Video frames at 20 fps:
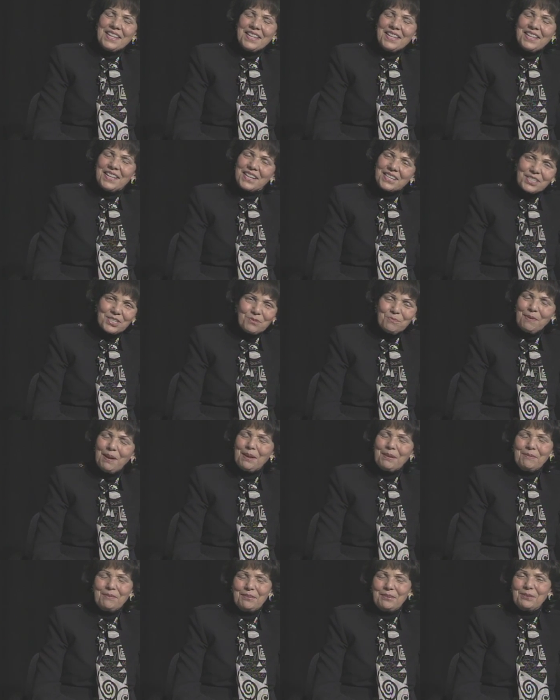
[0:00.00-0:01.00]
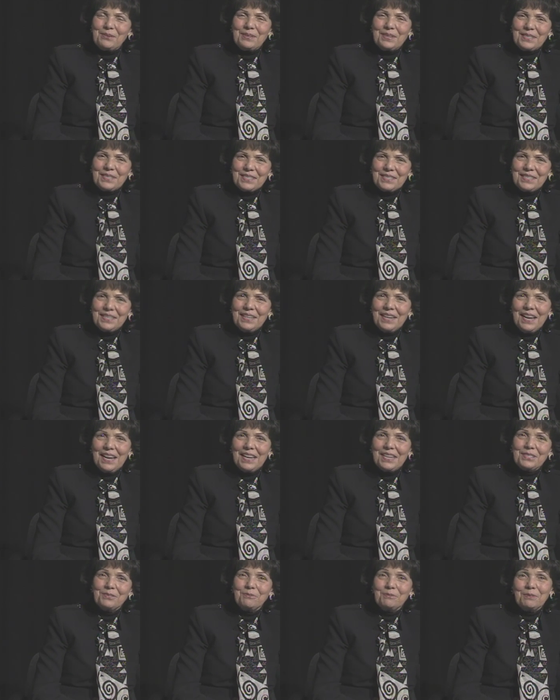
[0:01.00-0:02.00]
Yes, my viewers,
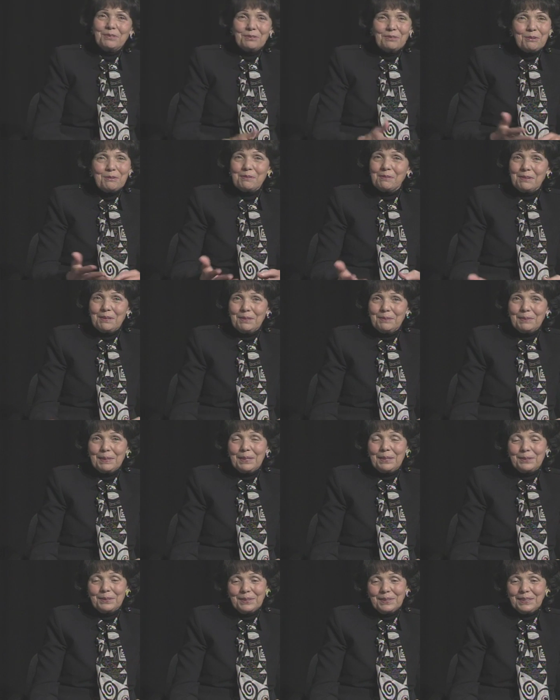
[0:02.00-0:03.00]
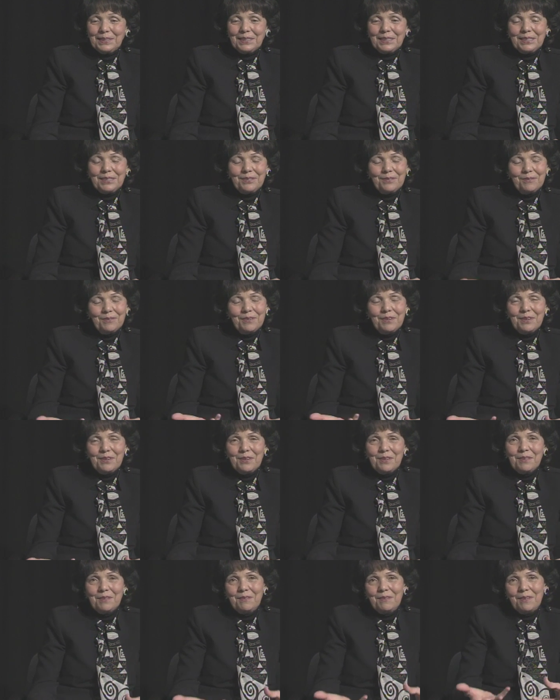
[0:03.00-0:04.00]
as we talk about
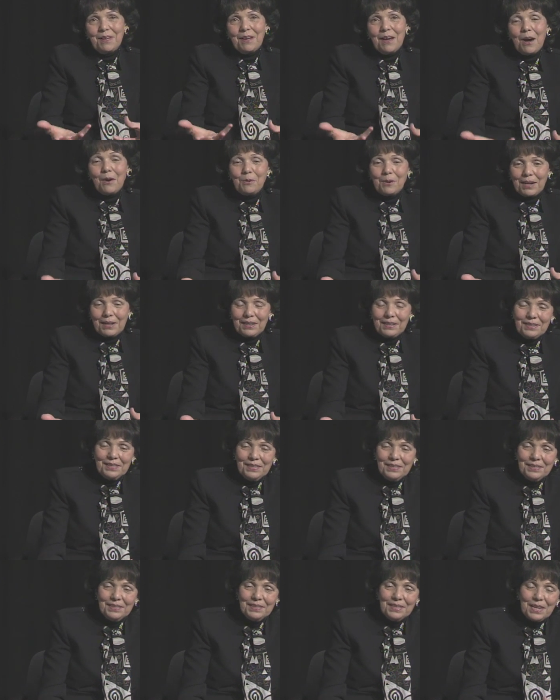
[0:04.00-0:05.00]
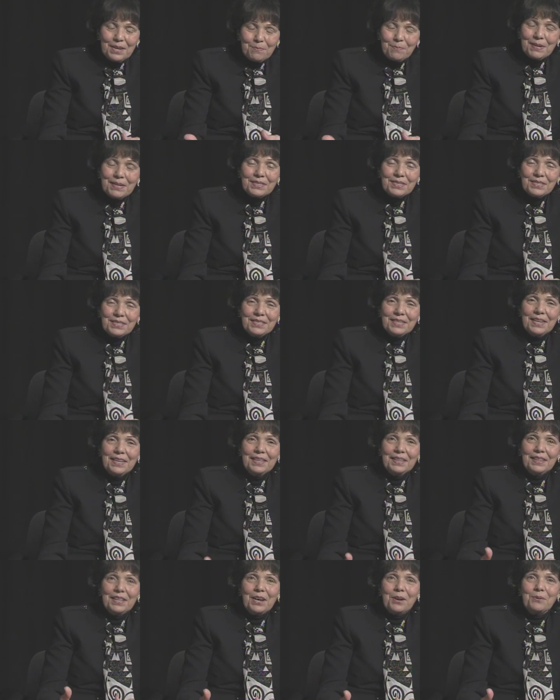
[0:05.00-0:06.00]
our neighbors
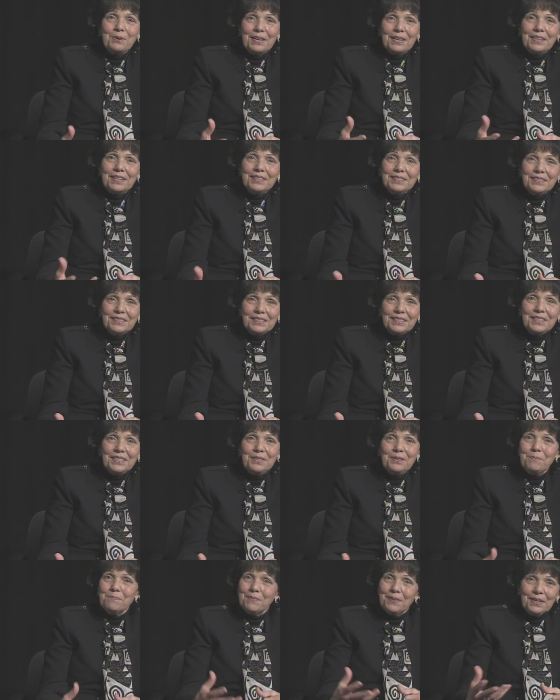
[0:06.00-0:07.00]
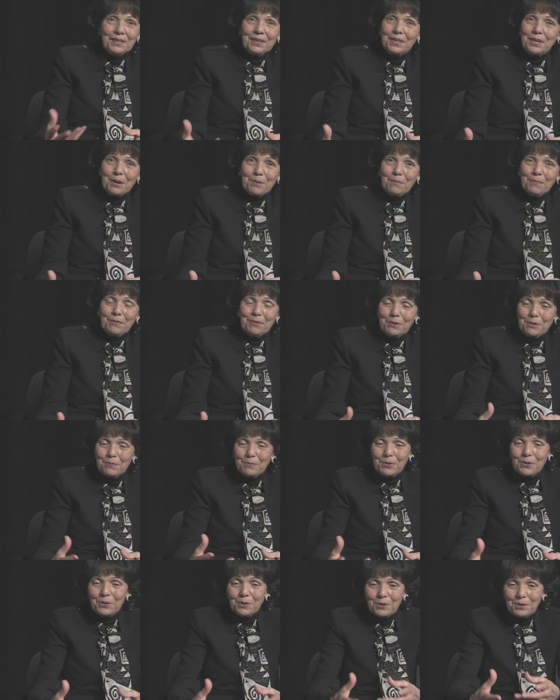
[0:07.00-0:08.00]
and our country built up
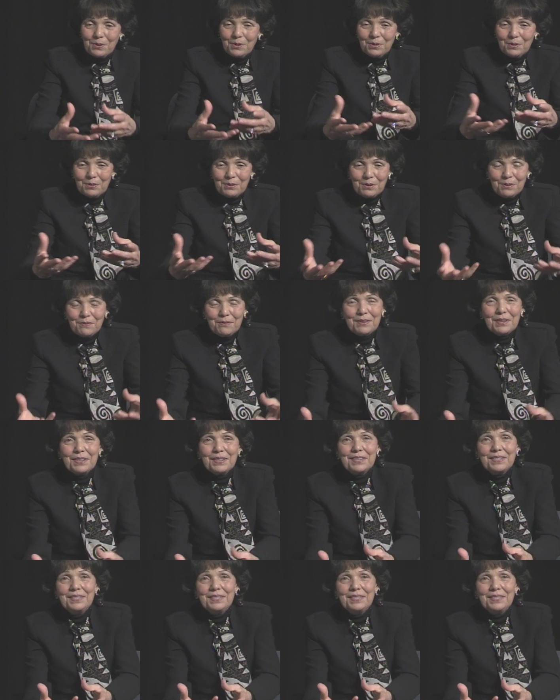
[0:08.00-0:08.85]
from all over,